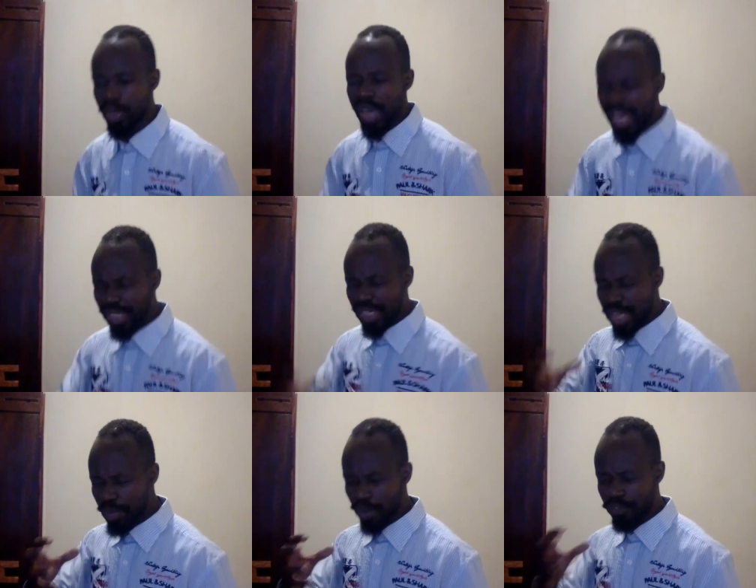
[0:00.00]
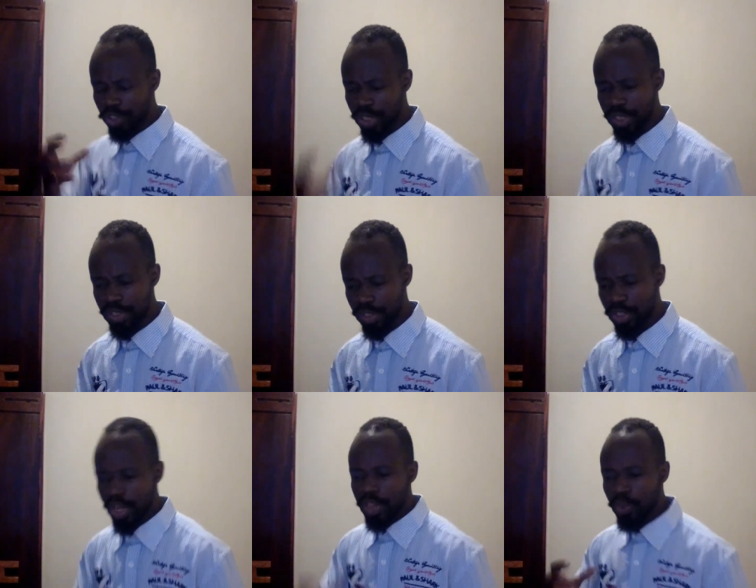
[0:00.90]
in the name of Jesus
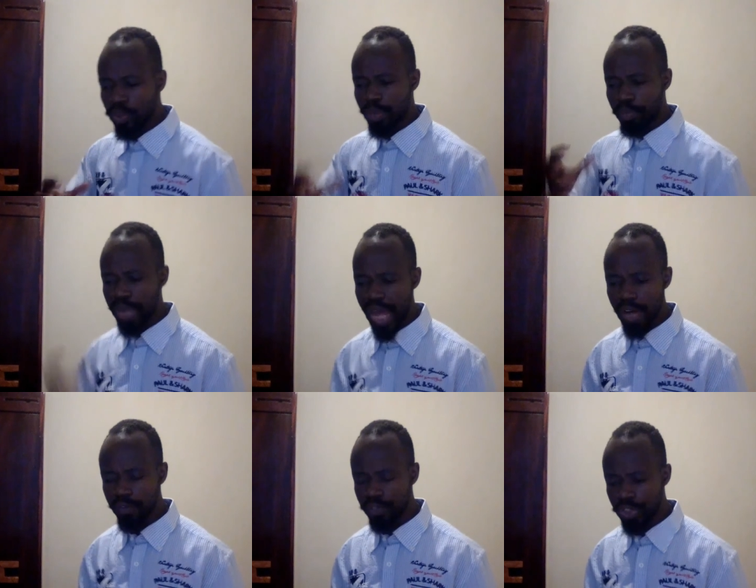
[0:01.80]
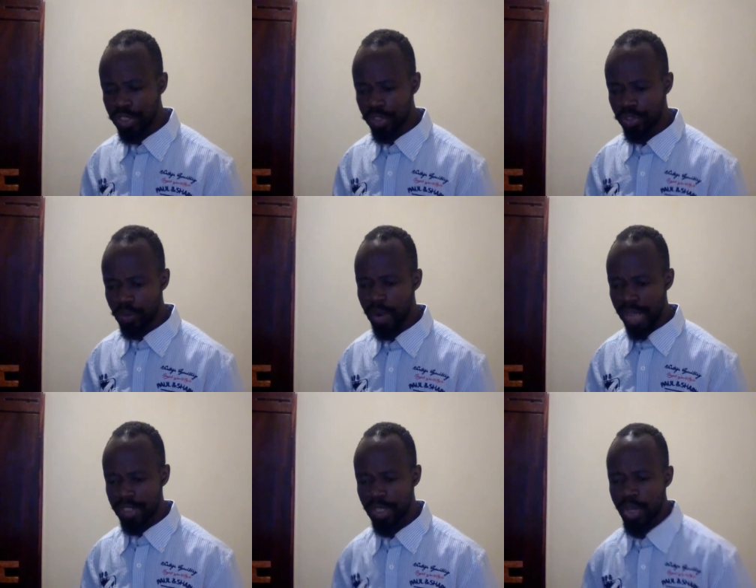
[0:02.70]
through the blood of Jesus Christ.